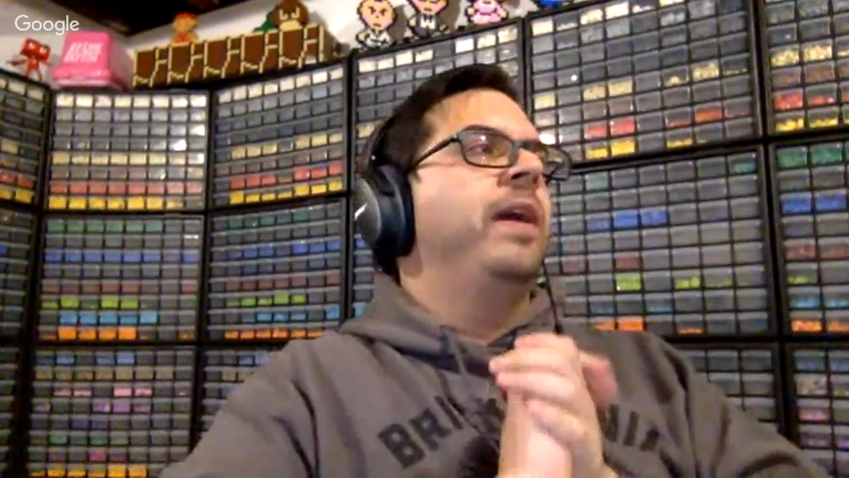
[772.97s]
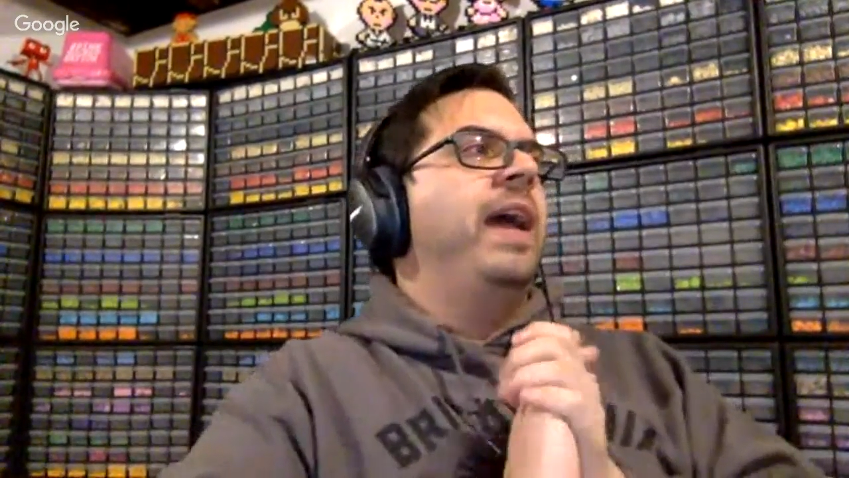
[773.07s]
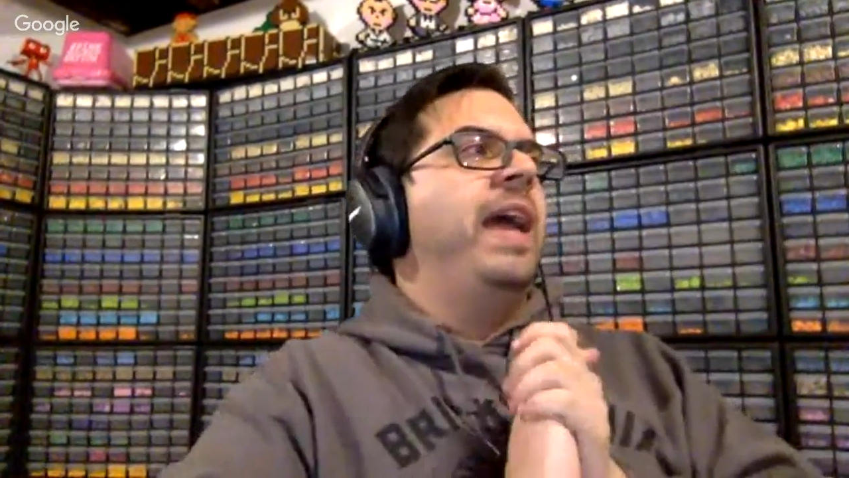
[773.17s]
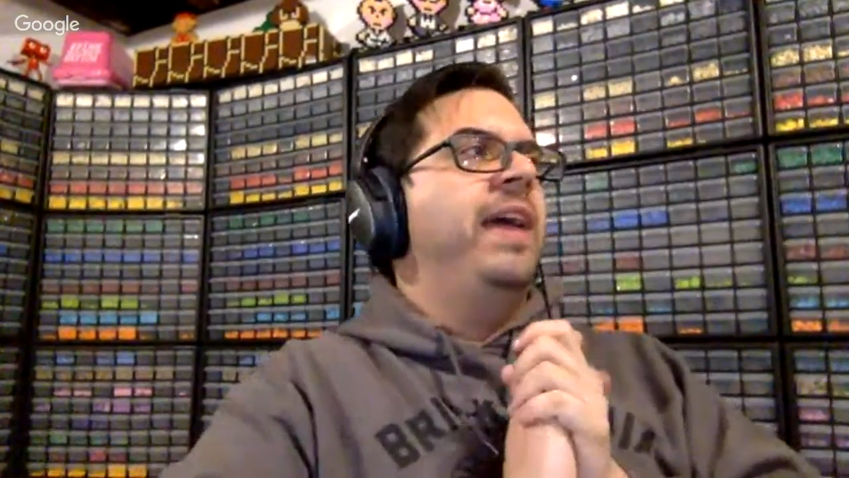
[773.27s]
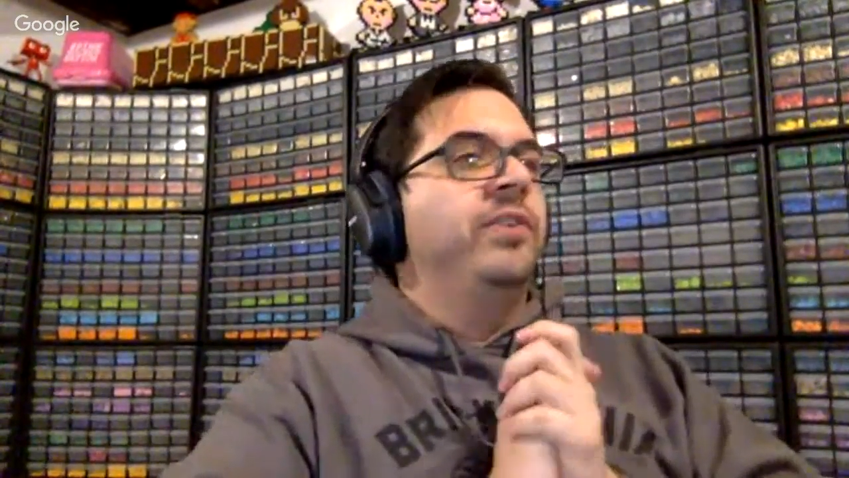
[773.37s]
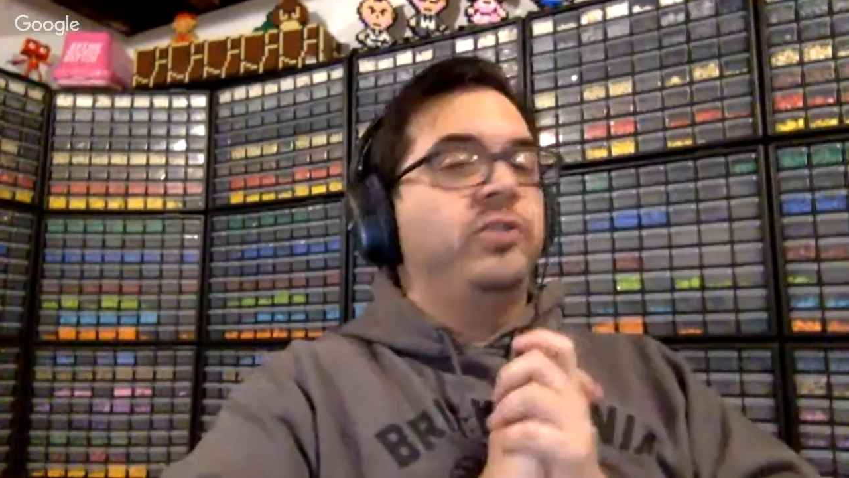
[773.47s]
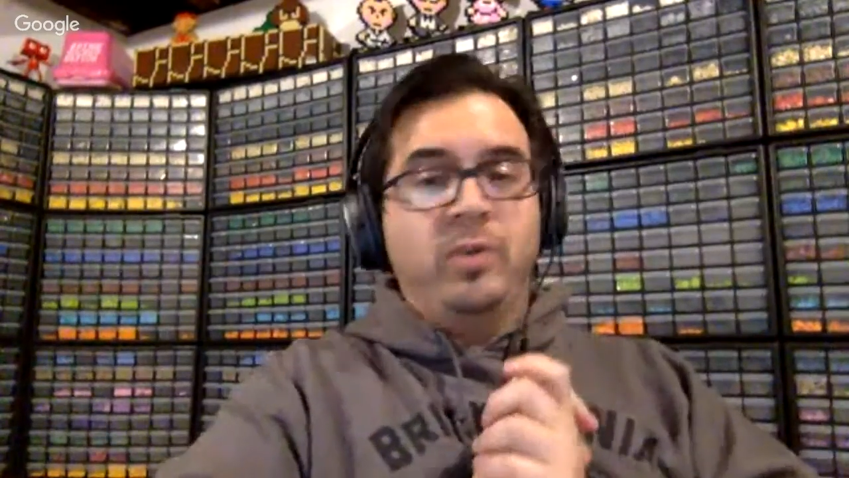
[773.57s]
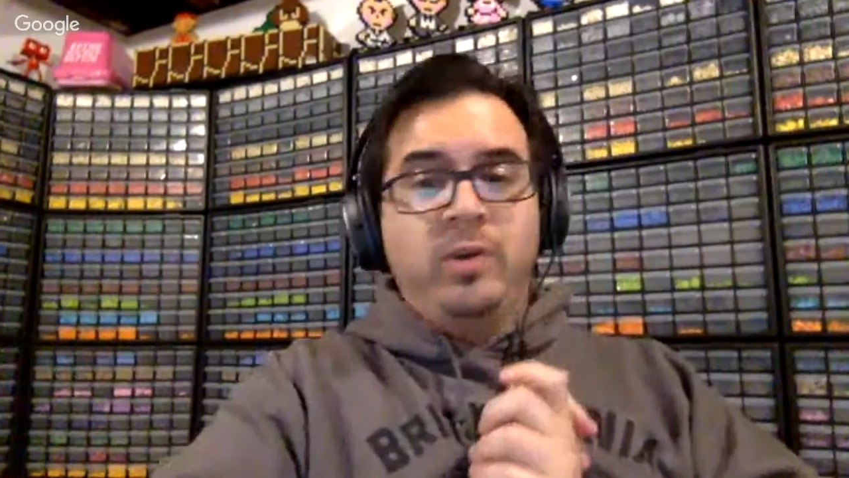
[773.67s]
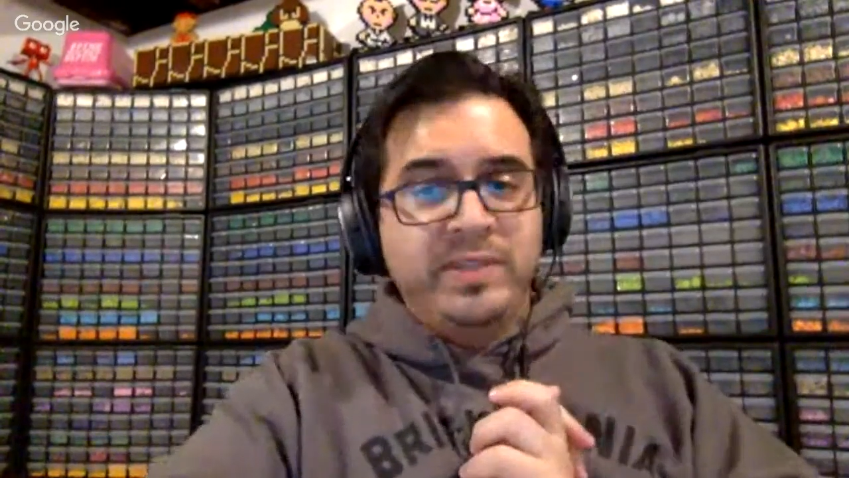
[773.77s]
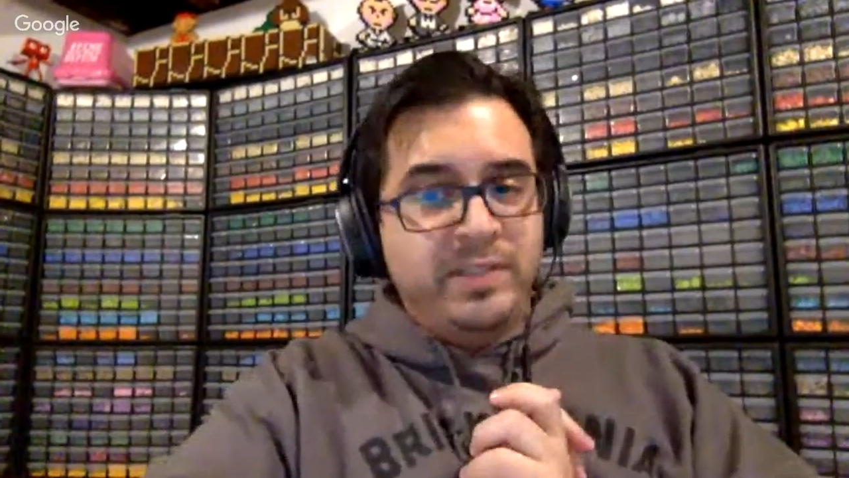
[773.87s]
and the store
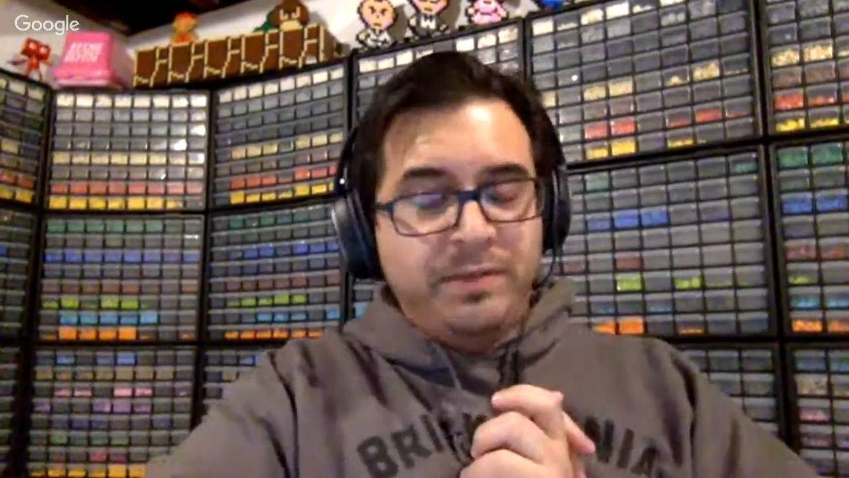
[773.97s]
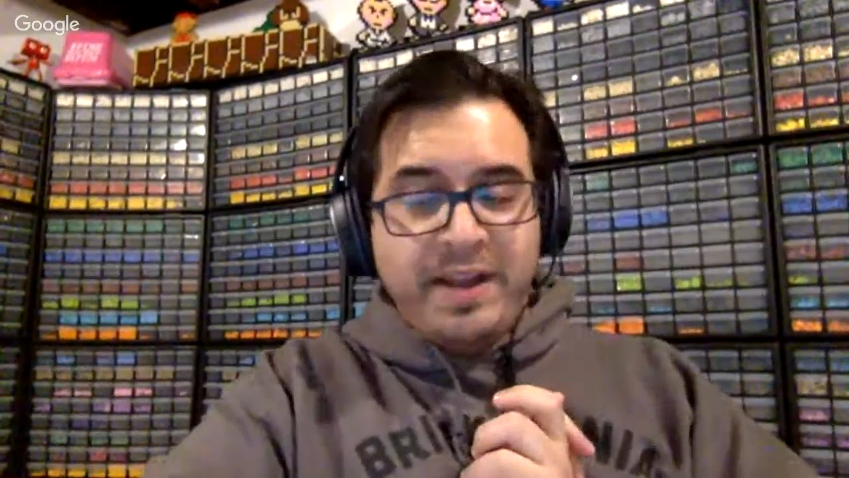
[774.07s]
wasn't ready.